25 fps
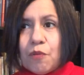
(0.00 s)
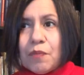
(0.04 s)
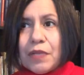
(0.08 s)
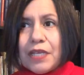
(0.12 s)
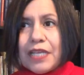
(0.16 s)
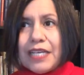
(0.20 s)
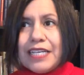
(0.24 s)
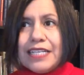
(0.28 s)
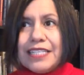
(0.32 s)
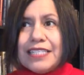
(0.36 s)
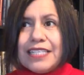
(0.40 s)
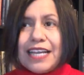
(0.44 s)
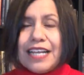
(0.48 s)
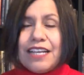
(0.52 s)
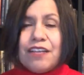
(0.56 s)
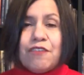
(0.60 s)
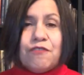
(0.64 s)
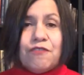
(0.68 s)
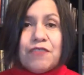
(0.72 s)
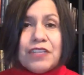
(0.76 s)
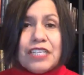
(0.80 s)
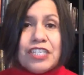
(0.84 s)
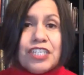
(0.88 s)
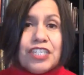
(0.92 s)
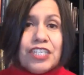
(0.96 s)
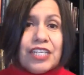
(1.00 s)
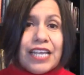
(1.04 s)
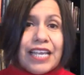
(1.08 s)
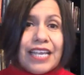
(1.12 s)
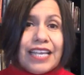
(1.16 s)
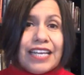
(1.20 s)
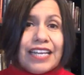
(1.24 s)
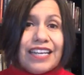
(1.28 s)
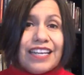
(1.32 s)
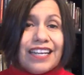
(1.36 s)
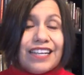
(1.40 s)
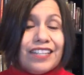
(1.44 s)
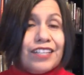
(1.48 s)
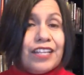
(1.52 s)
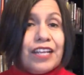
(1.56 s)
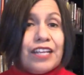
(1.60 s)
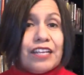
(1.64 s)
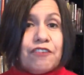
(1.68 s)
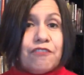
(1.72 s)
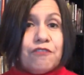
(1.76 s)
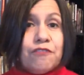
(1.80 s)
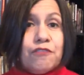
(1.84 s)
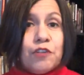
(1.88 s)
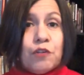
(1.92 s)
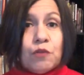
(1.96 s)
because I officiate a lot
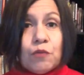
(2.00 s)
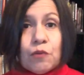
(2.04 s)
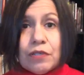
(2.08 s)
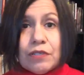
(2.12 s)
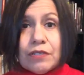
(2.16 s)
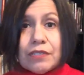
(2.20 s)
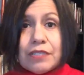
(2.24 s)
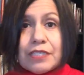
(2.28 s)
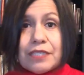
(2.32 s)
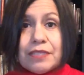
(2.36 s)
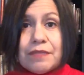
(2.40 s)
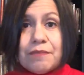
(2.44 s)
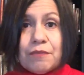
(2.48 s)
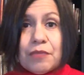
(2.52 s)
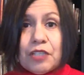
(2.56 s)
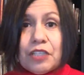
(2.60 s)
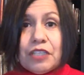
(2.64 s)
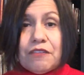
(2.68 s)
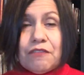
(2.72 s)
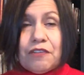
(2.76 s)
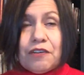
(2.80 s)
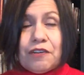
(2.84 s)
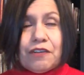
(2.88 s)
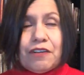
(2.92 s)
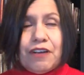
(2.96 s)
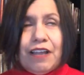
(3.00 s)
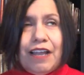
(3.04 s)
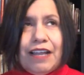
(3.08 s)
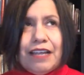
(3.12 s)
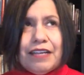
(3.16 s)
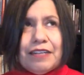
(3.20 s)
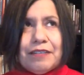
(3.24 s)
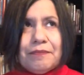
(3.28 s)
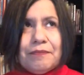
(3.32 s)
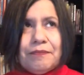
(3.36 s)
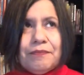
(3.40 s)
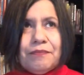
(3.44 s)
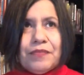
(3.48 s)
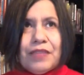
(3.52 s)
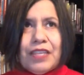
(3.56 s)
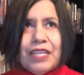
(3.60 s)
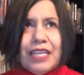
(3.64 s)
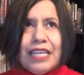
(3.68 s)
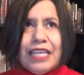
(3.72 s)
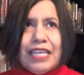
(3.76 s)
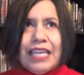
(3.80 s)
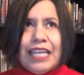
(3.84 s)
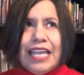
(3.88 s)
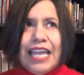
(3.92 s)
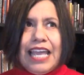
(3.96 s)
of funerals, believe it or not.
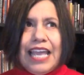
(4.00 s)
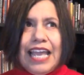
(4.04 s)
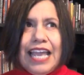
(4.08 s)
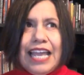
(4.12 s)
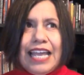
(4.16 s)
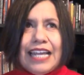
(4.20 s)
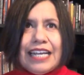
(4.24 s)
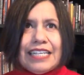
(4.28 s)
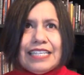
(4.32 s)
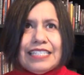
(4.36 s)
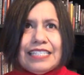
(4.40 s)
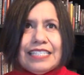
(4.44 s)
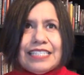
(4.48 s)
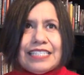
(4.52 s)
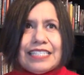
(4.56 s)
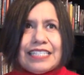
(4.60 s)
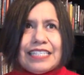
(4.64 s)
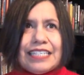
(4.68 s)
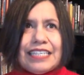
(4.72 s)
And